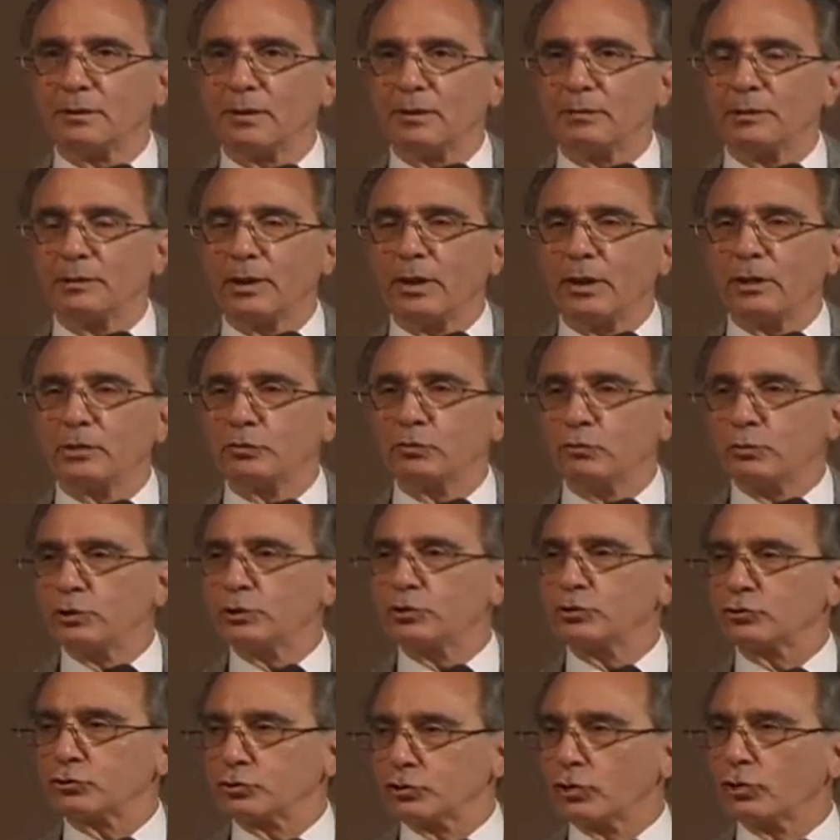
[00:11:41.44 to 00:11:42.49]
I mean, do we
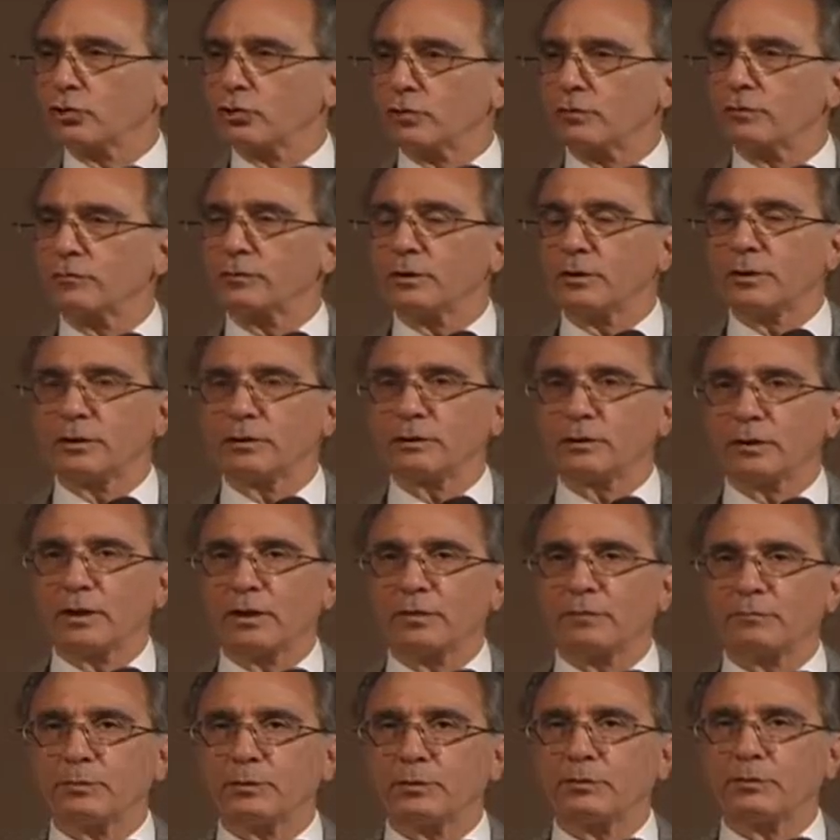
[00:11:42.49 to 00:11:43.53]
deserve to
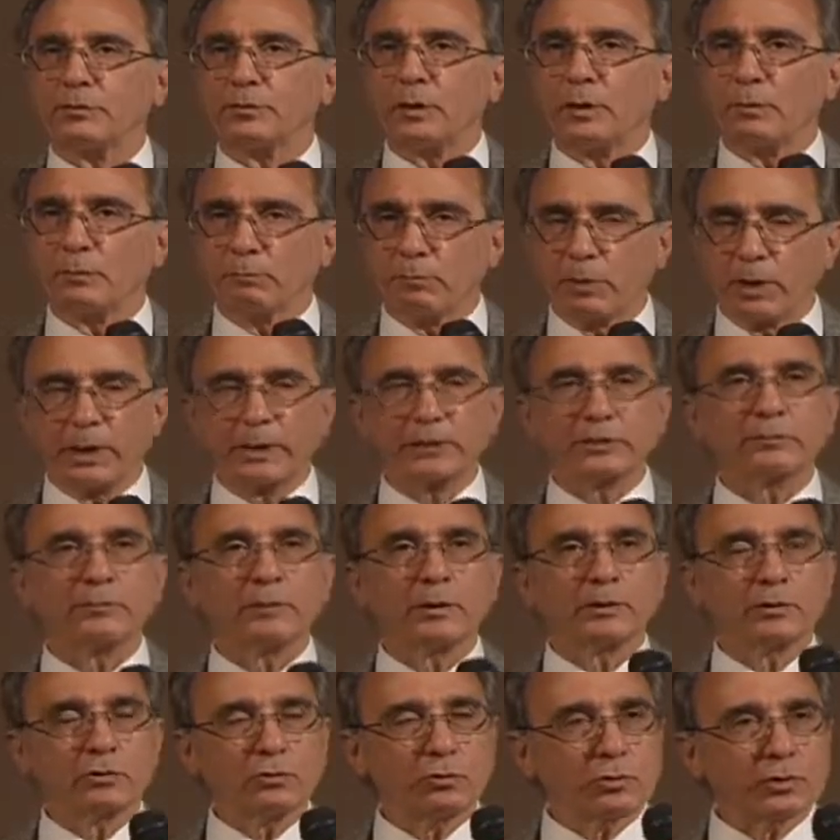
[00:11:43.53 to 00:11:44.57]
have been blessed
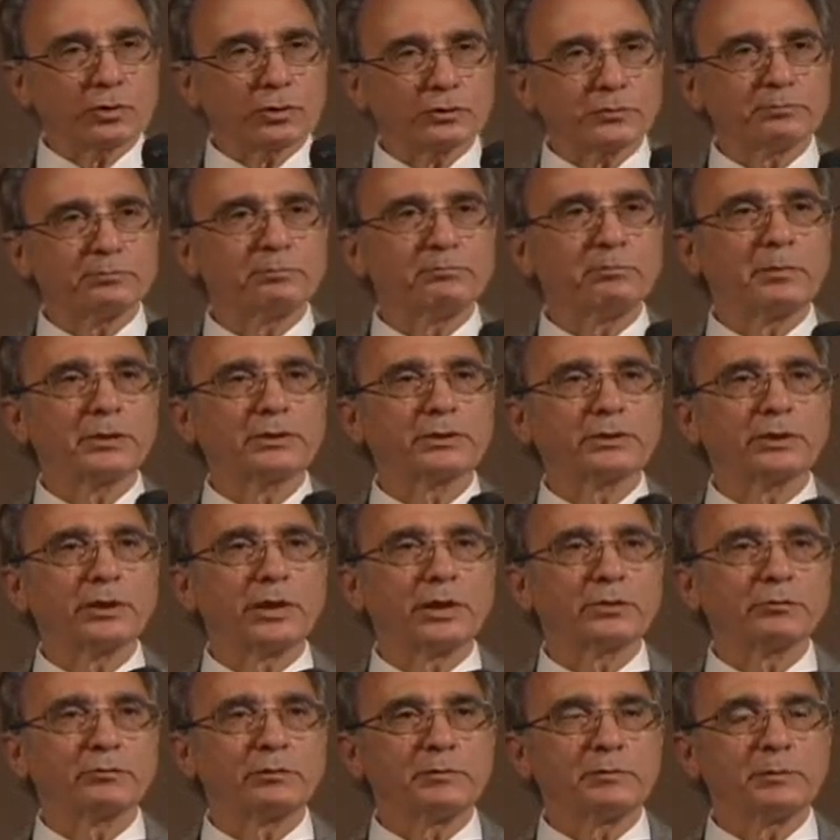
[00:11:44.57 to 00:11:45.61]
by the Lord as much
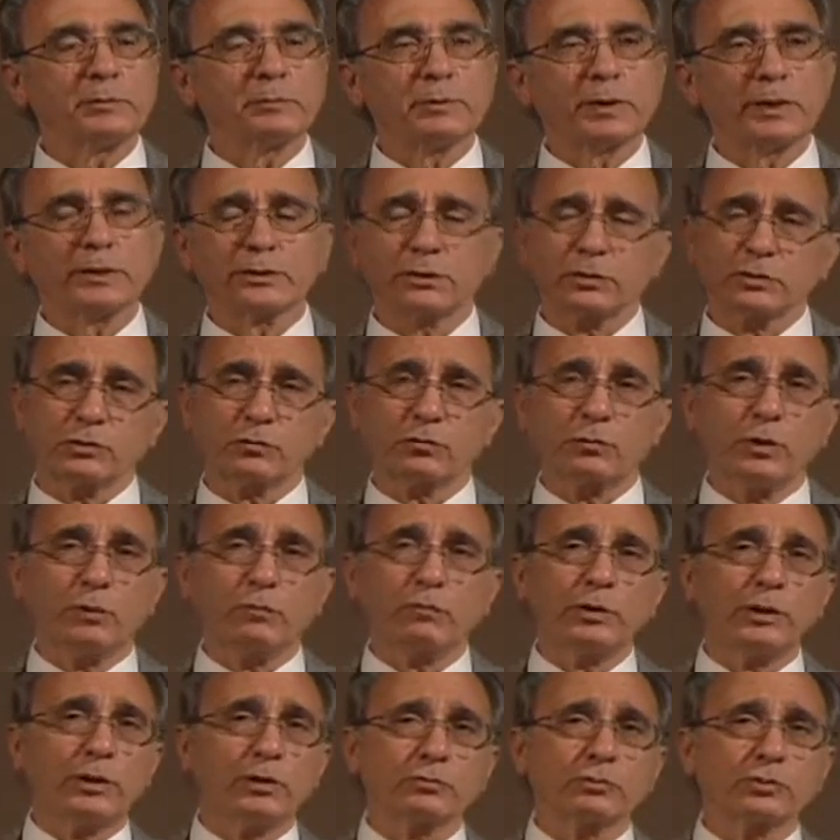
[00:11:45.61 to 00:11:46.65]
as we've been blessed?
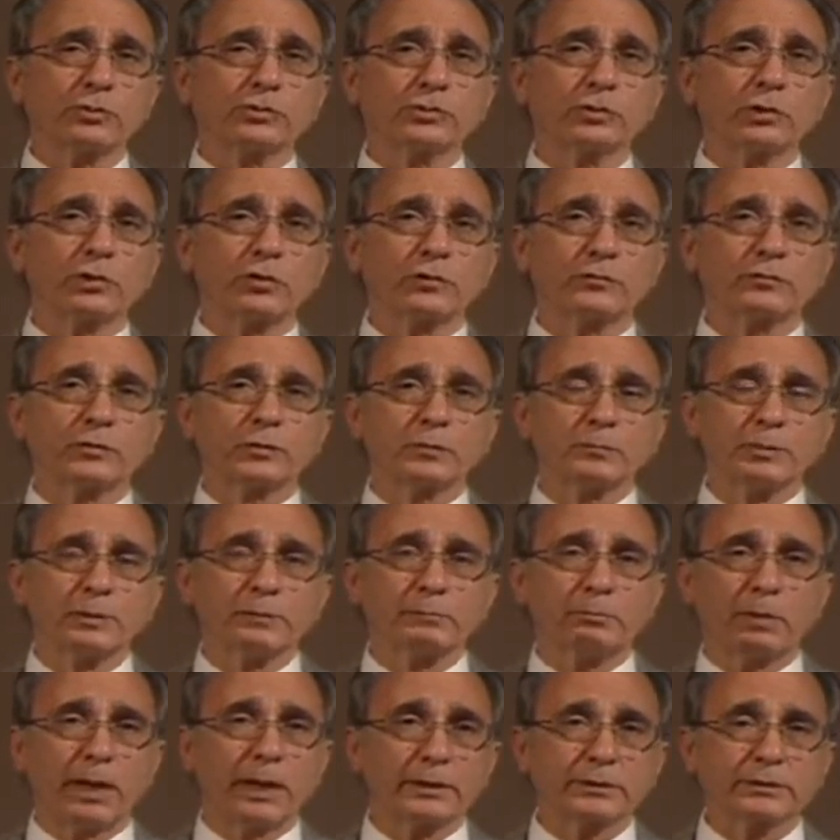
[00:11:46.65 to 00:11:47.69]
We don't deserve to be
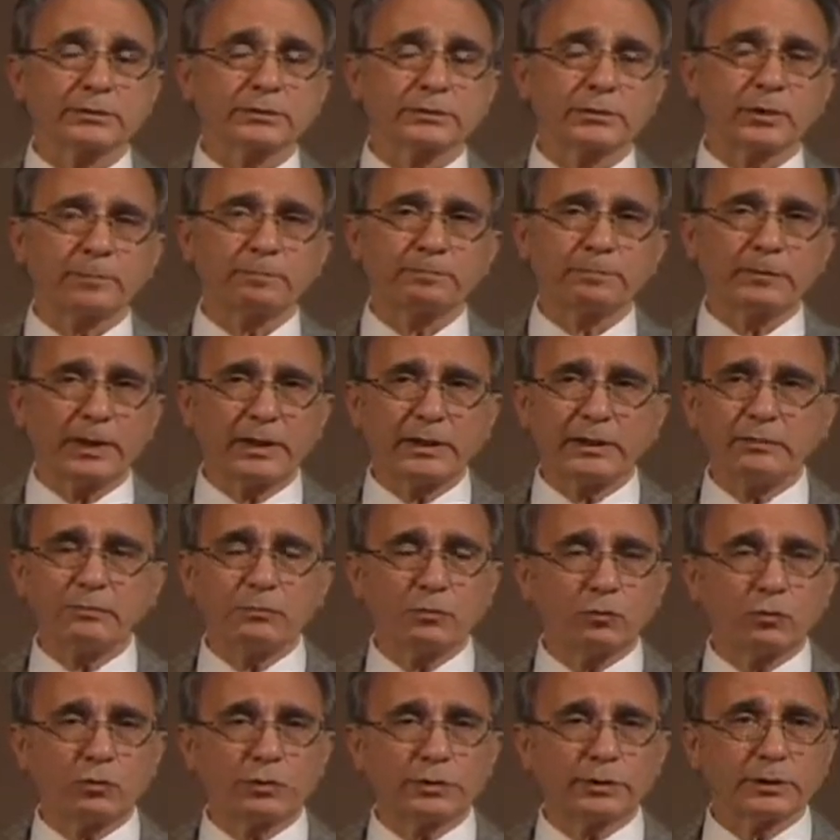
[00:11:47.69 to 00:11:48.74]
blessed any
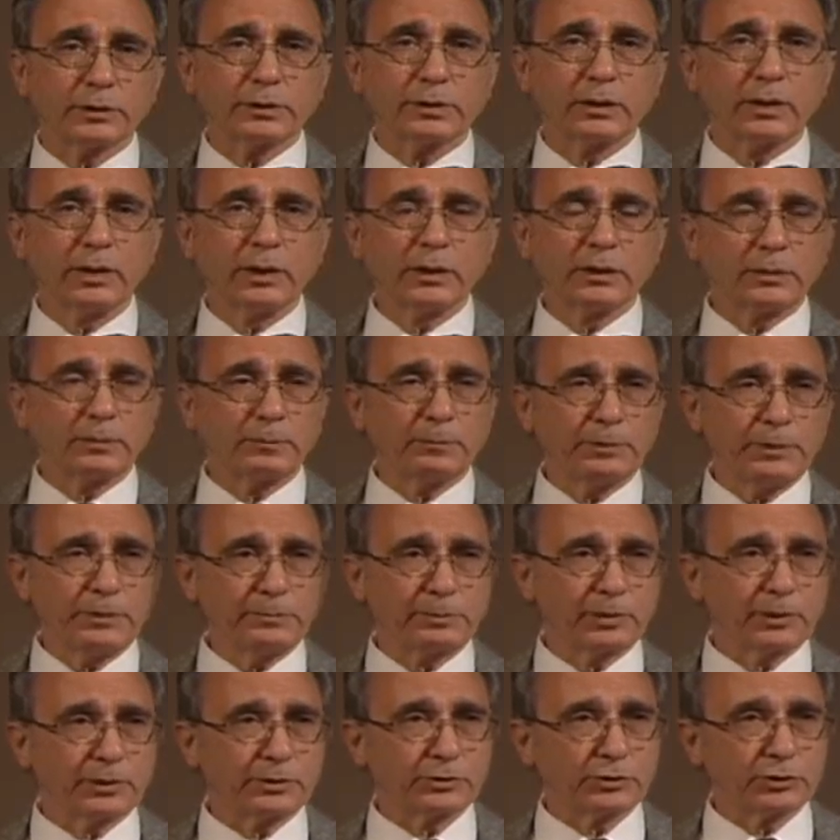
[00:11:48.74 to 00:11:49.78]
more than the
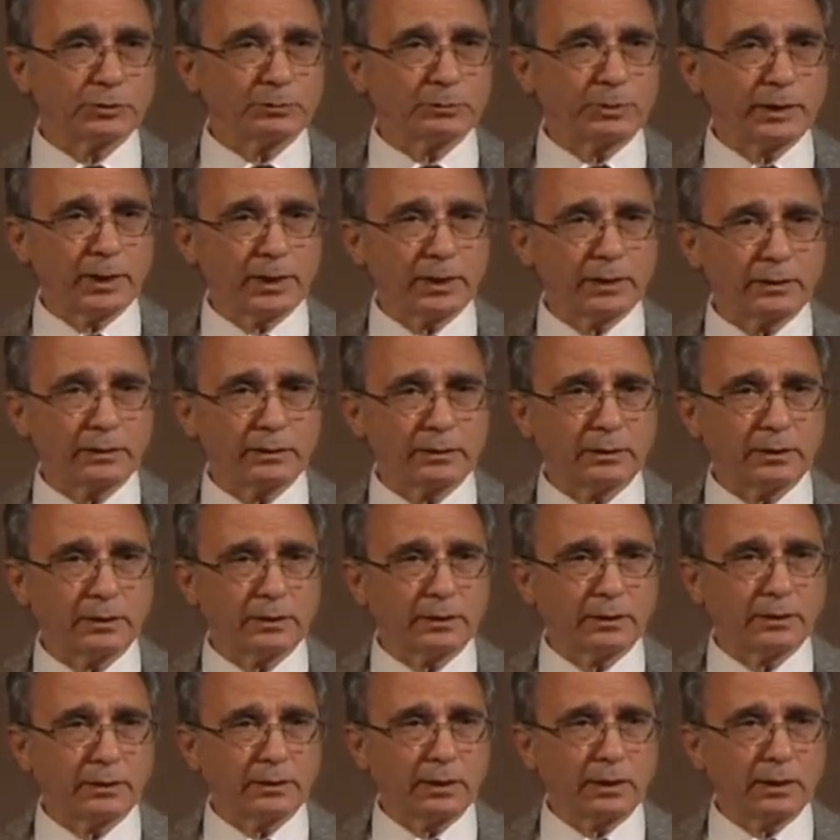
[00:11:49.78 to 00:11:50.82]
people in Japan
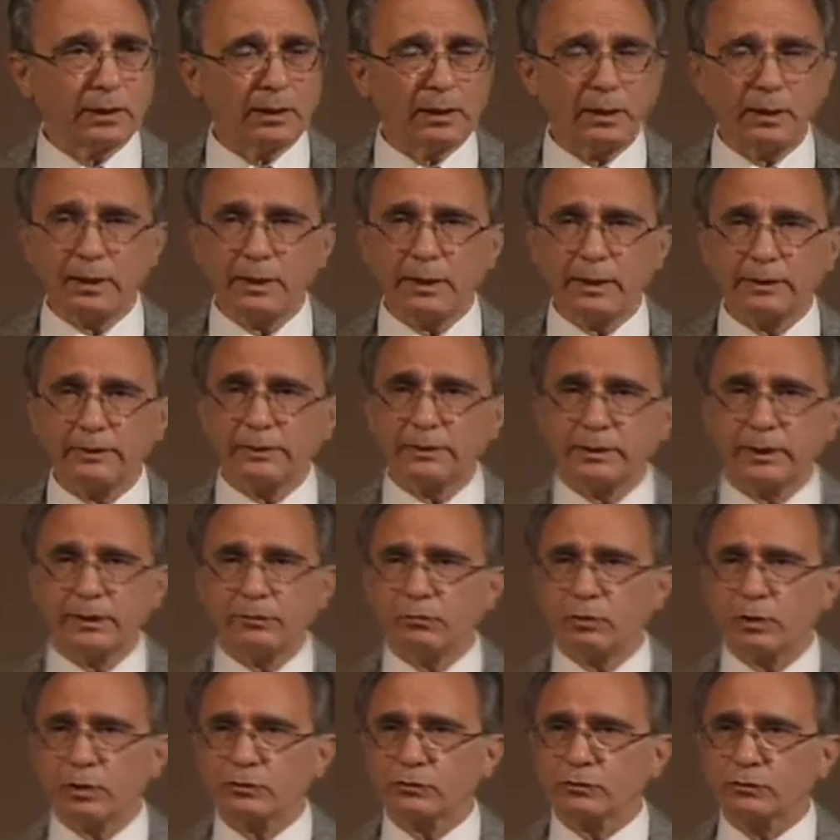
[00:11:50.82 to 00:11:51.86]
uh, and they
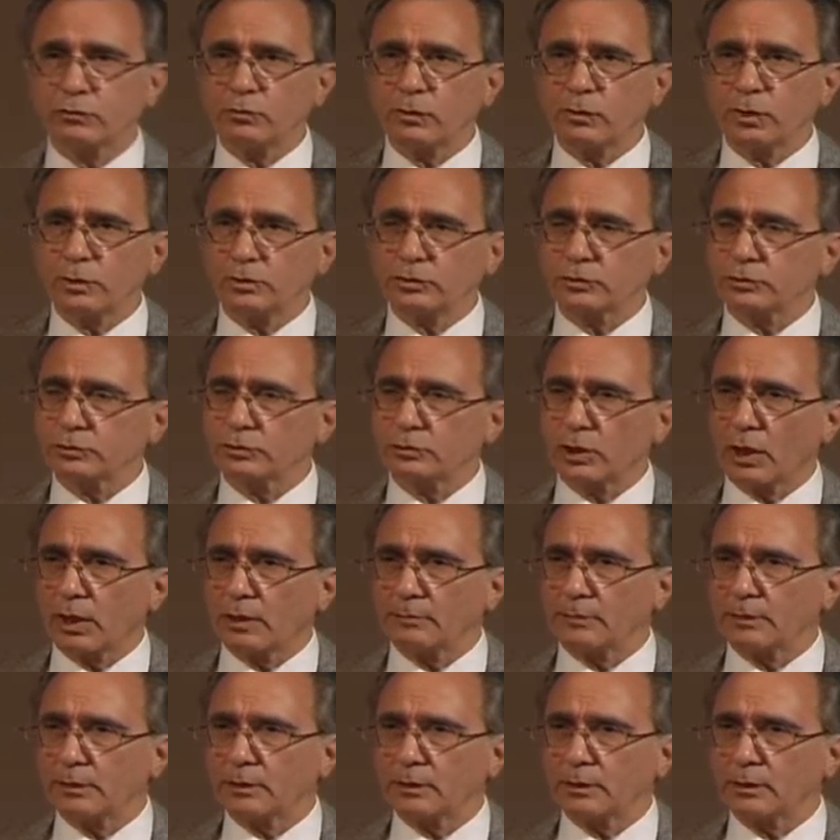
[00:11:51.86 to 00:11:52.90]
went through a
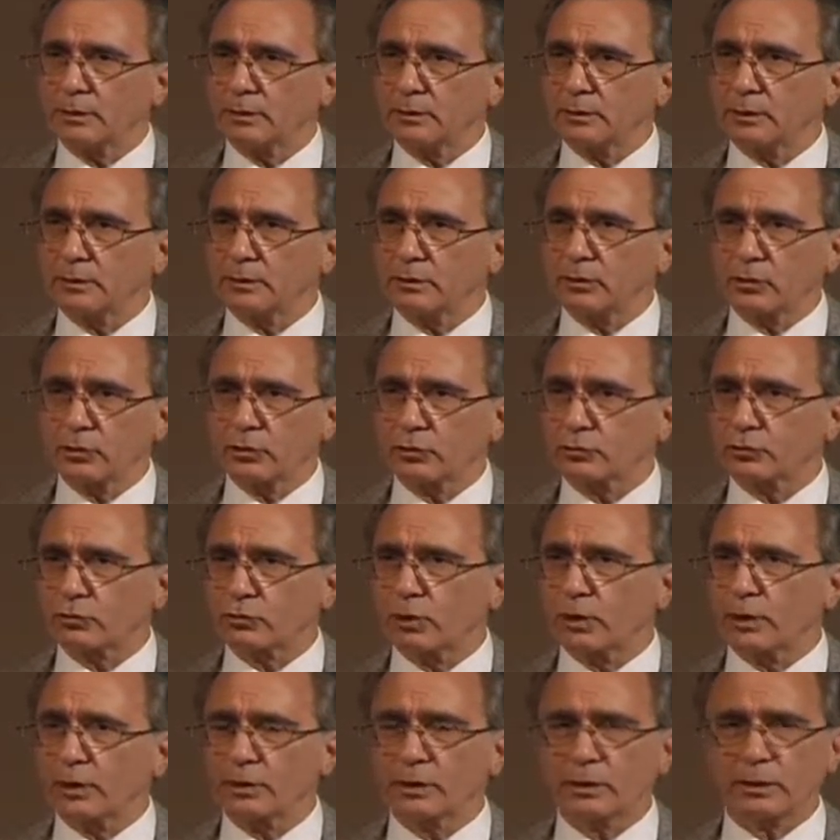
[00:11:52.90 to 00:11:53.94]
tsunami and an
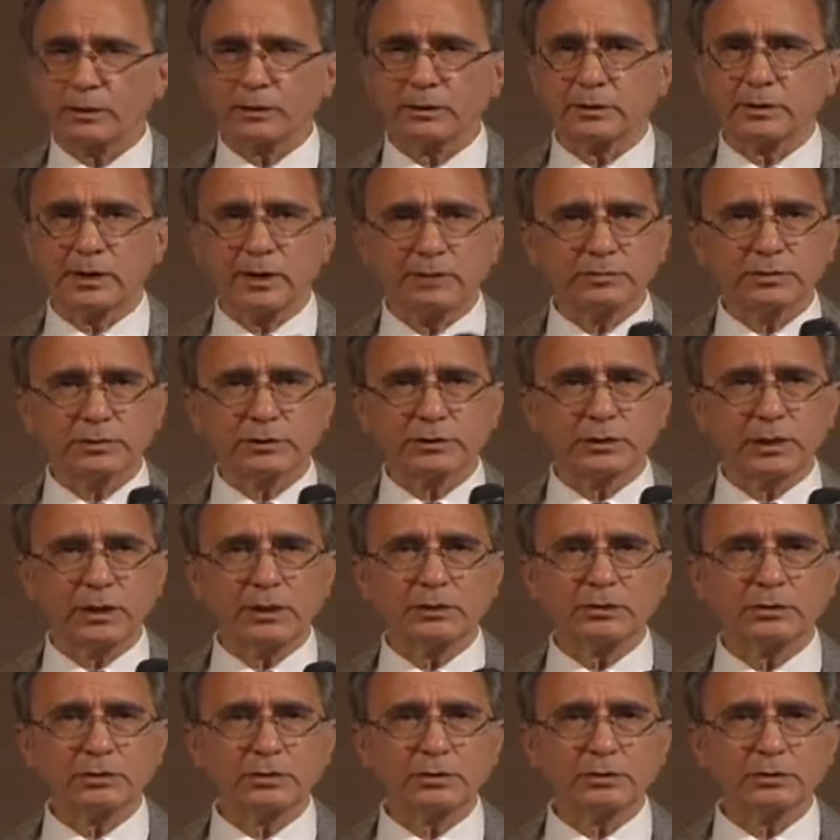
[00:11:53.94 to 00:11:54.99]
earthquake and
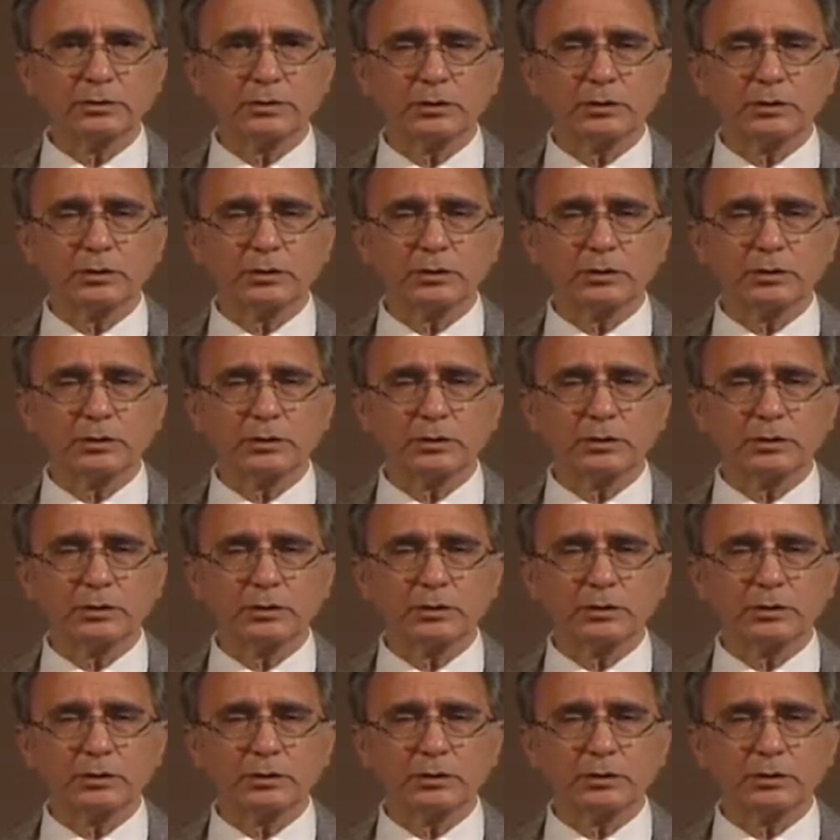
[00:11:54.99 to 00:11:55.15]
devastation.